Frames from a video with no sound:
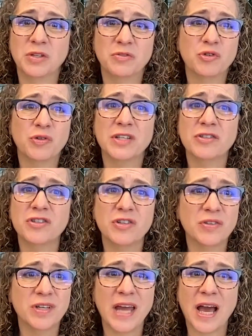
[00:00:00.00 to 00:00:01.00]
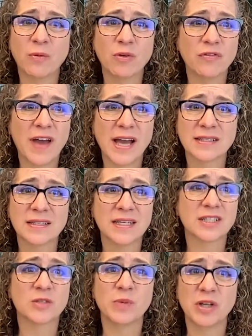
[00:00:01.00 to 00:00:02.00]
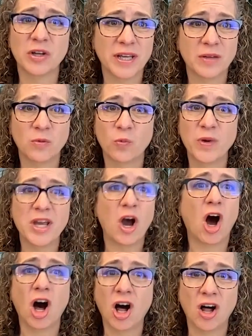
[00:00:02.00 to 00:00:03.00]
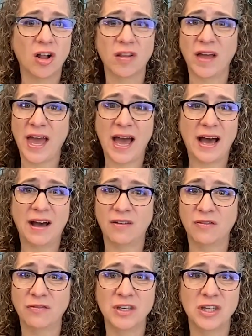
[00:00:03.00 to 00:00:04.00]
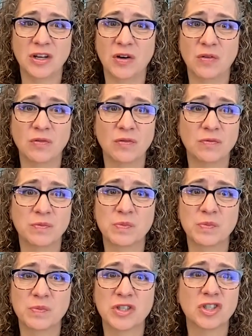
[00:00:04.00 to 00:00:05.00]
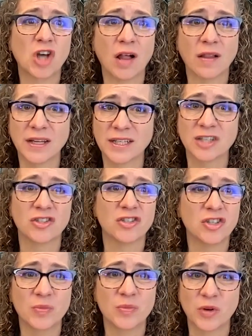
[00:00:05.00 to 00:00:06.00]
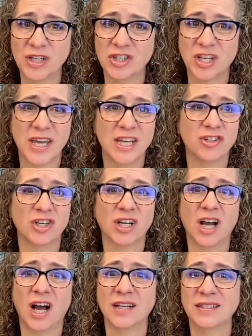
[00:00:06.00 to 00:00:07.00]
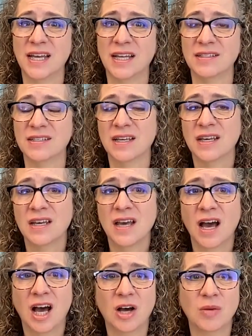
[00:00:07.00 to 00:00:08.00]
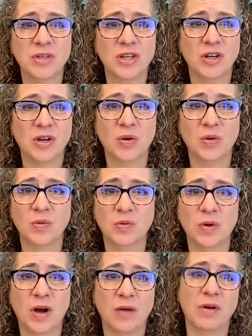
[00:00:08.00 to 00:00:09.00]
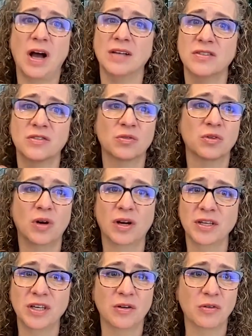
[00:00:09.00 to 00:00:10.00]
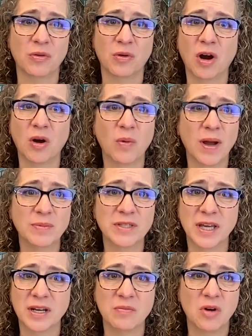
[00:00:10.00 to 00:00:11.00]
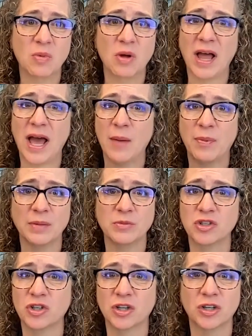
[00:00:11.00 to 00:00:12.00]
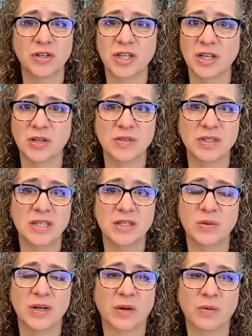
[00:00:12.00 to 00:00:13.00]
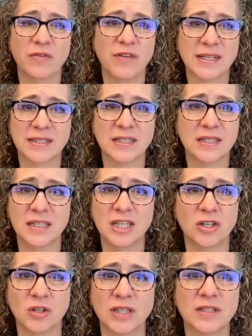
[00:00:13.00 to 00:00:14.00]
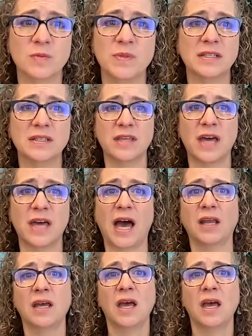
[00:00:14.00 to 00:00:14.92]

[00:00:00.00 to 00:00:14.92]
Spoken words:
TransUnion, Equifax, Experian, we all have, solid consumer education content, us through our website and mobile app. I'm sure, TU and Equifax can speak to that